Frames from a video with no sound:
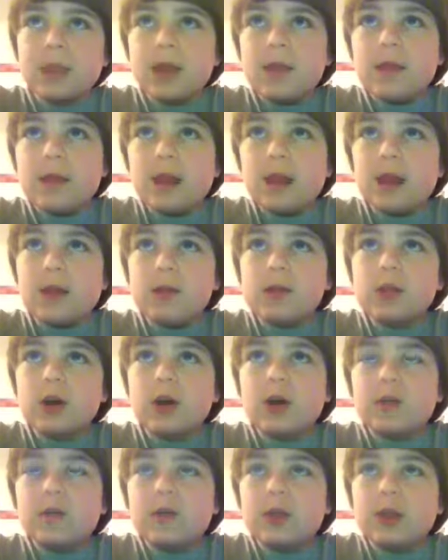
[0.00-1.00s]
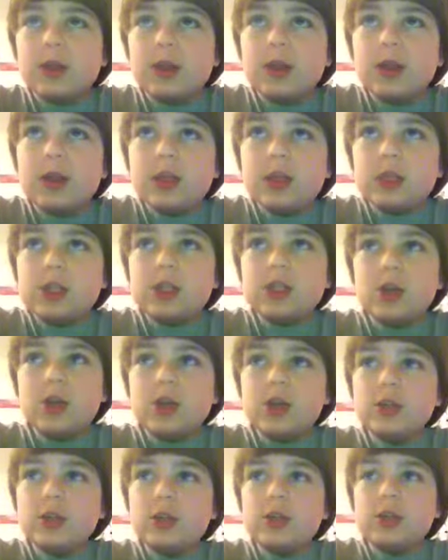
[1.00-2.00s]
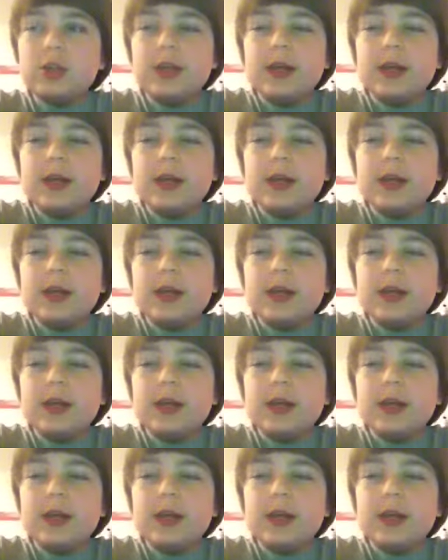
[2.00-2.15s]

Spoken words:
And then it goes off to the church.